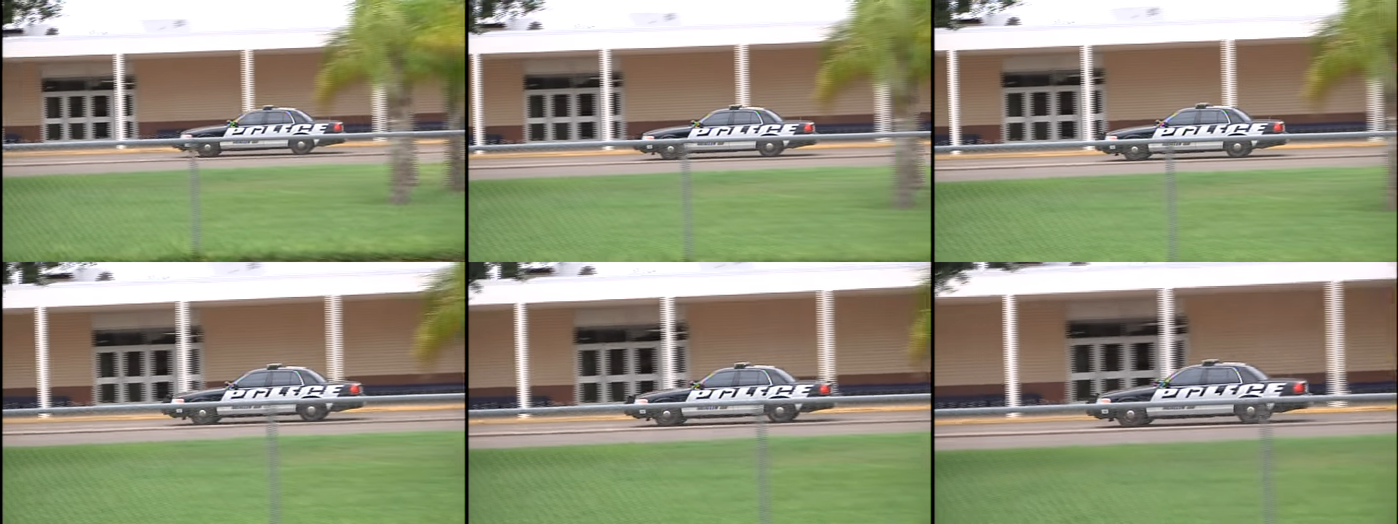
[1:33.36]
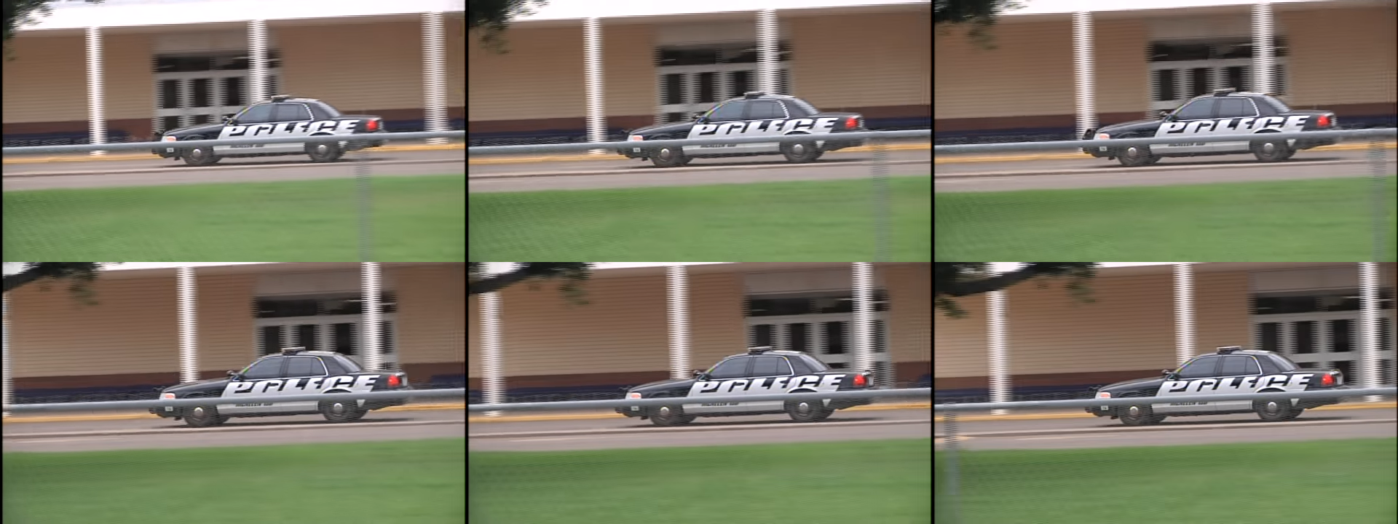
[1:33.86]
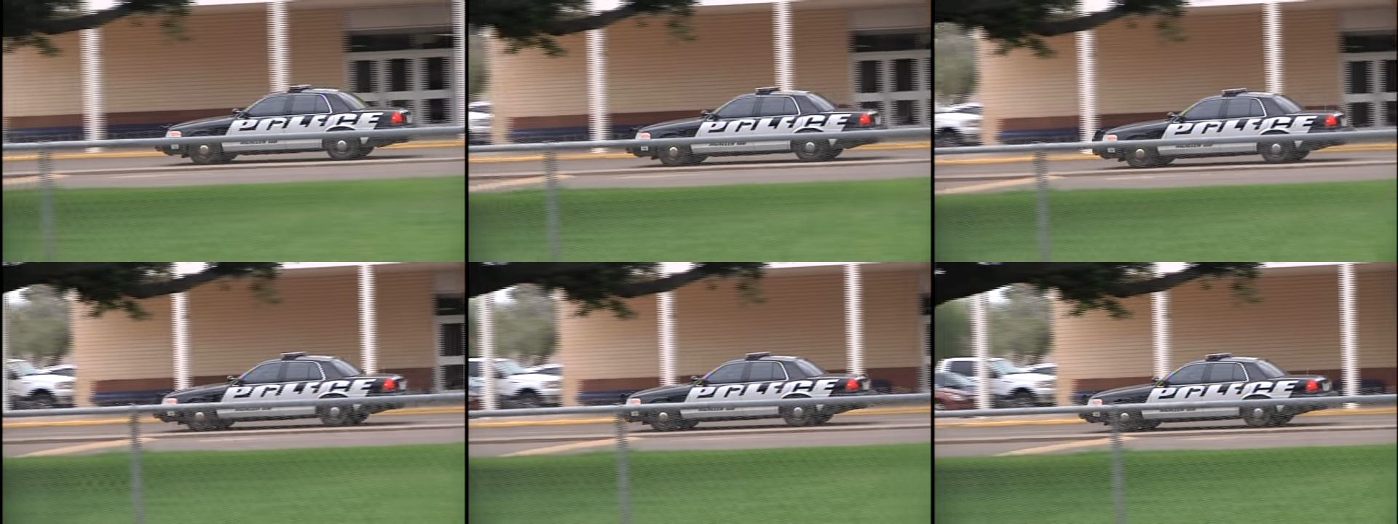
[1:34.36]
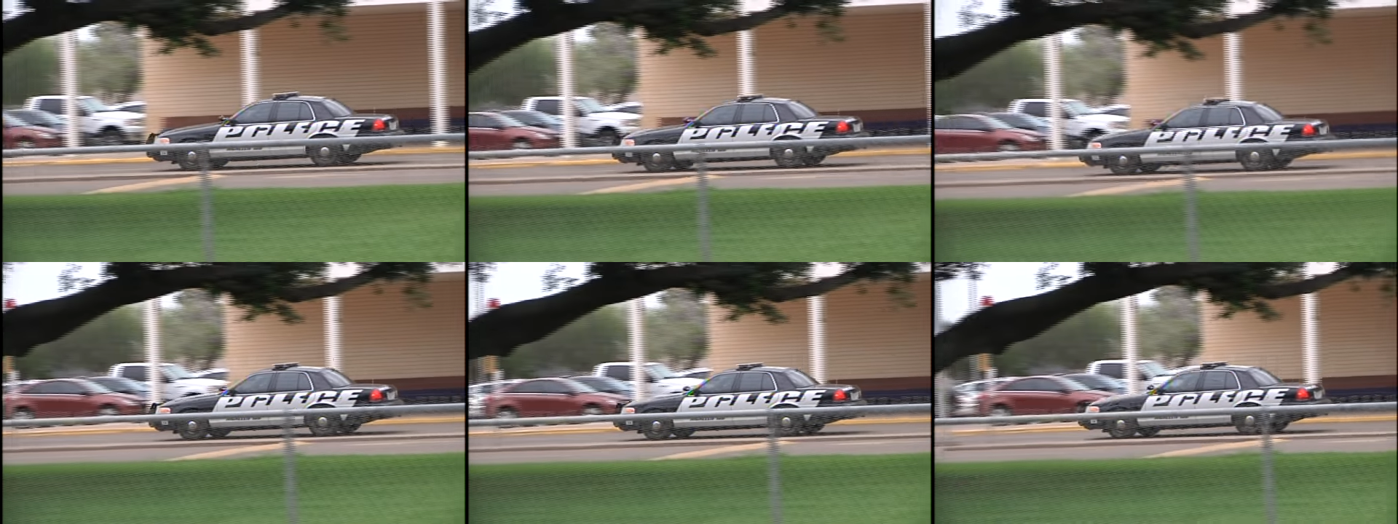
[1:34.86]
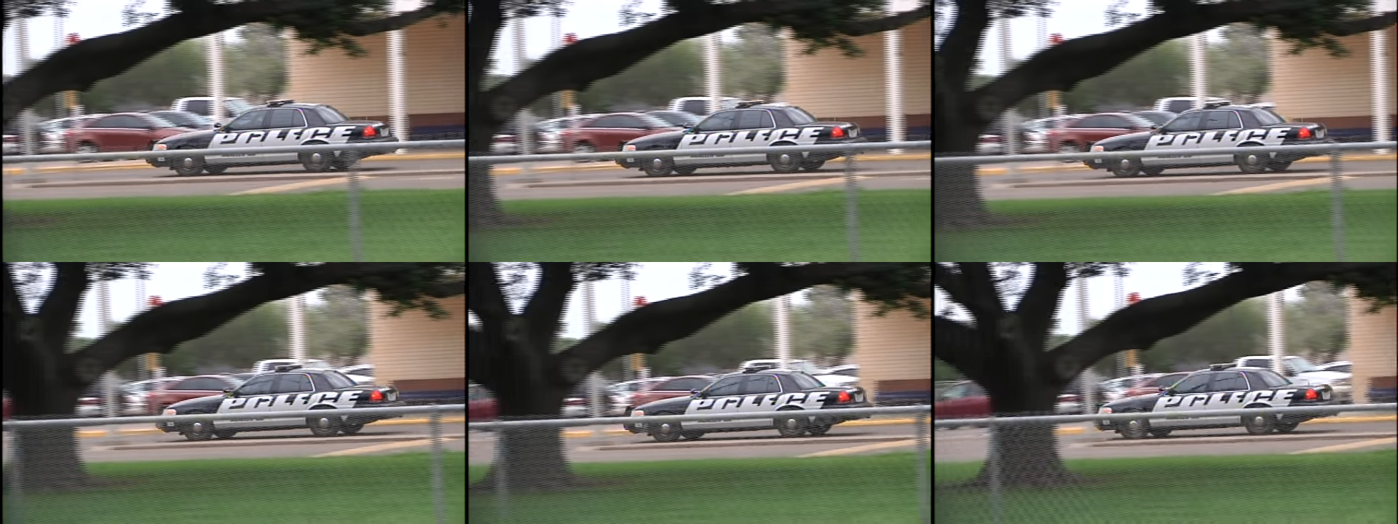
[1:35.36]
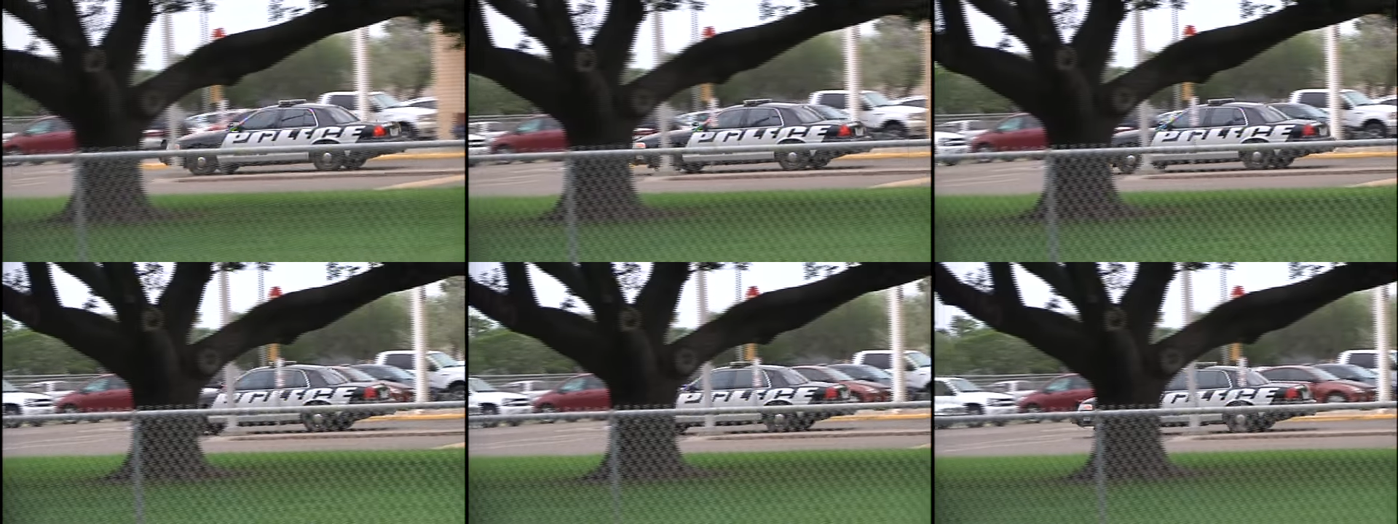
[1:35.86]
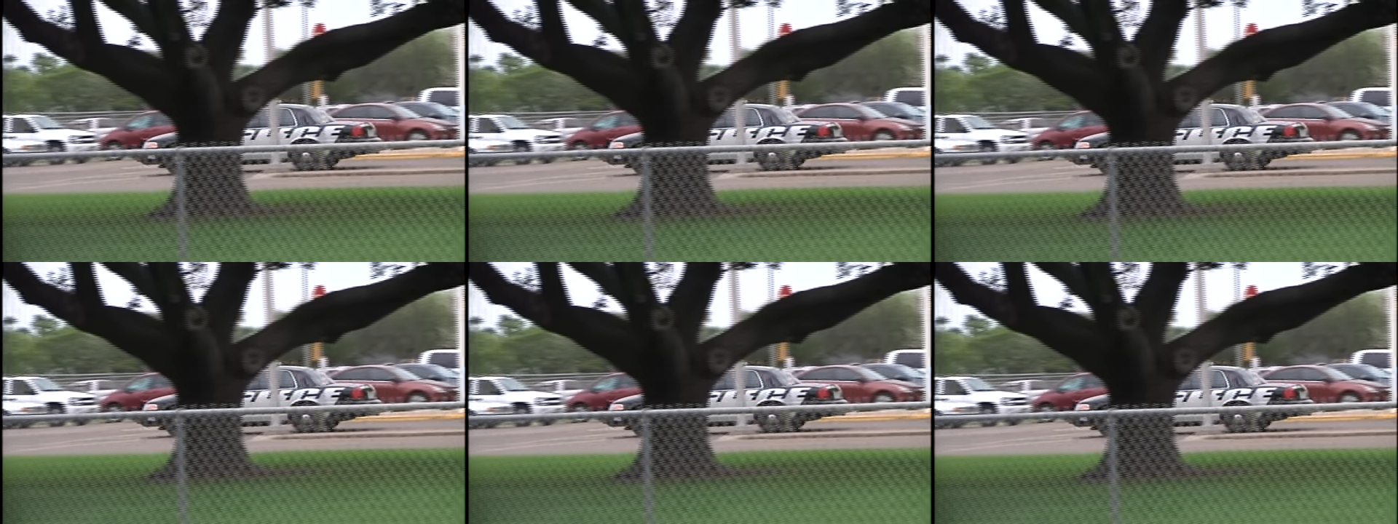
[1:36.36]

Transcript: (no speaker visible)